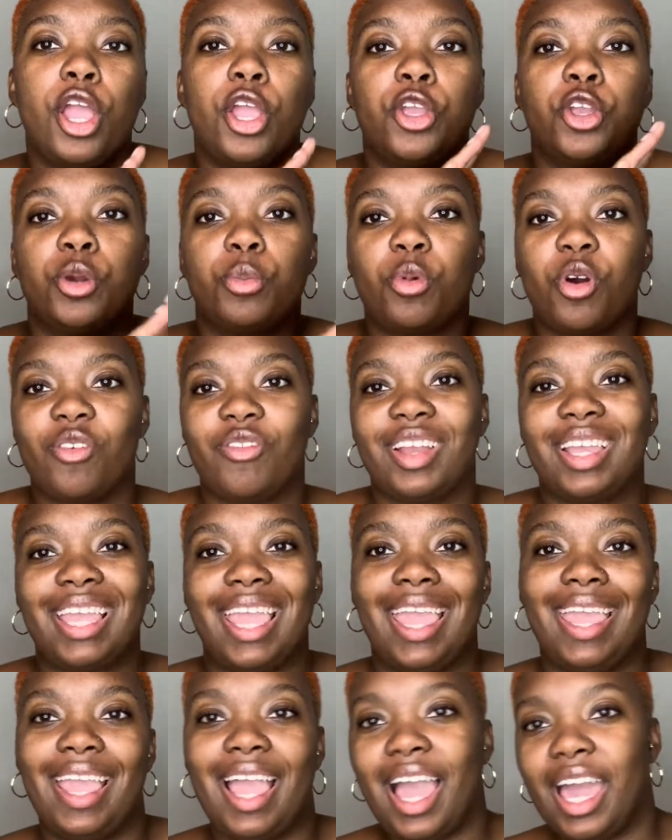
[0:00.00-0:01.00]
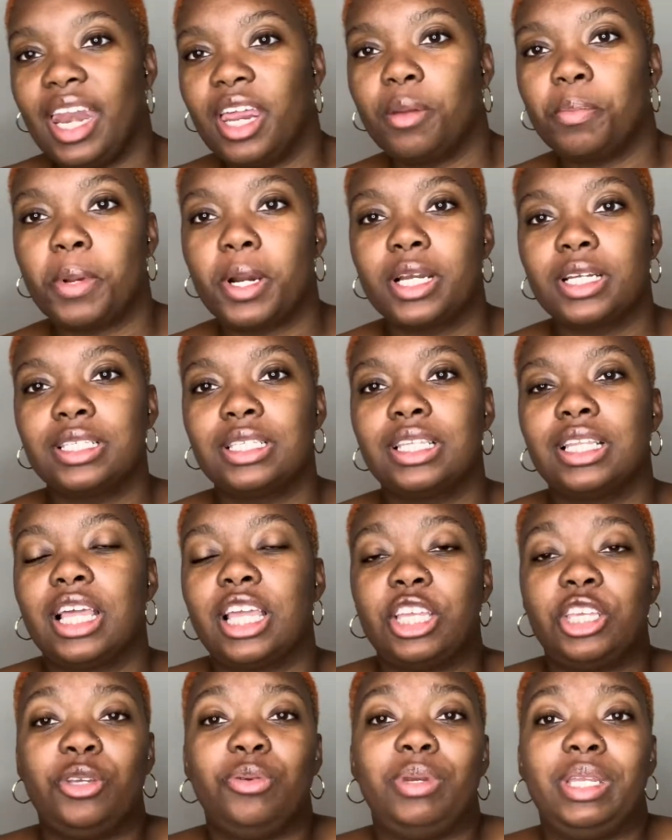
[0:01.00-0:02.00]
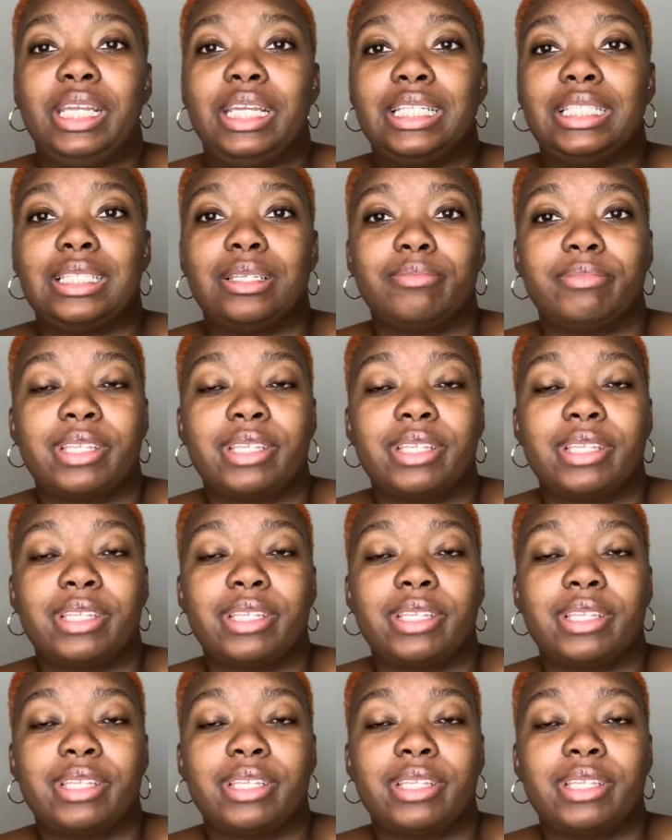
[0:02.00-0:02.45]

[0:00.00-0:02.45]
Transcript: you're more of a chaotic person, like you need some